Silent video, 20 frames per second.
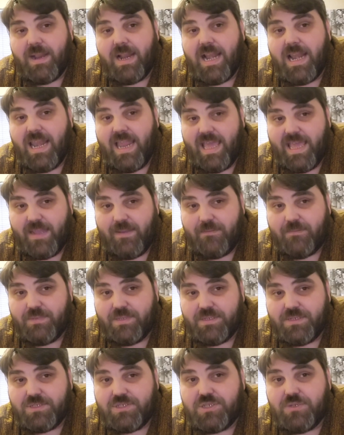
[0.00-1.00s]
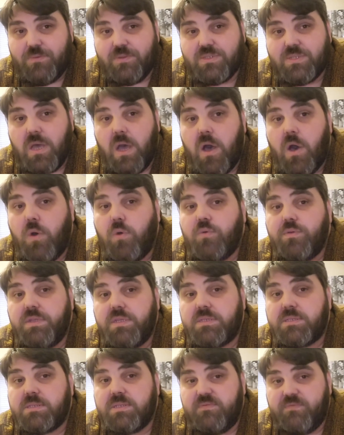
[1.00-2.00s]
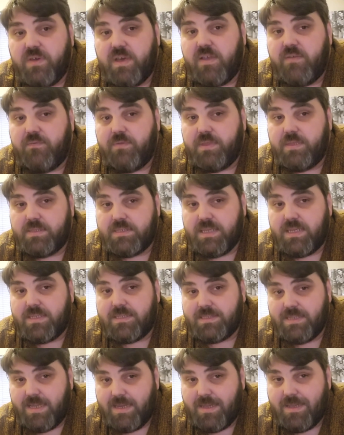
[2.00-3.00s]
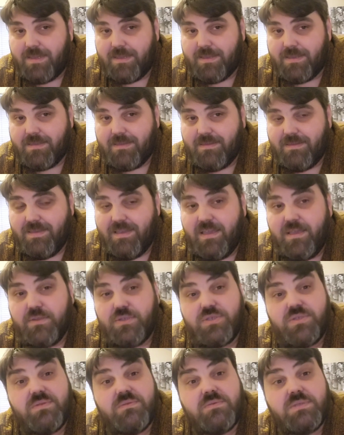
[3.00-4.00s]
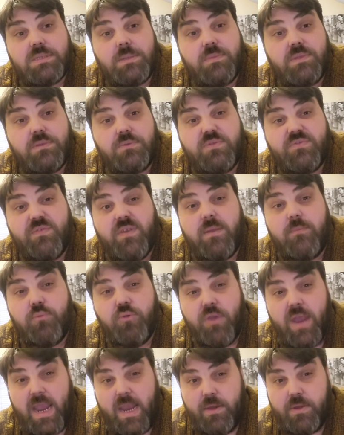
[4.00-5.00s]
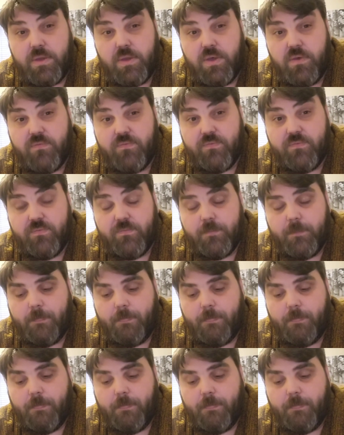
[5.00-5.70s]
claimed she was the oldest survivor of the Titanic. Something she was very proud of.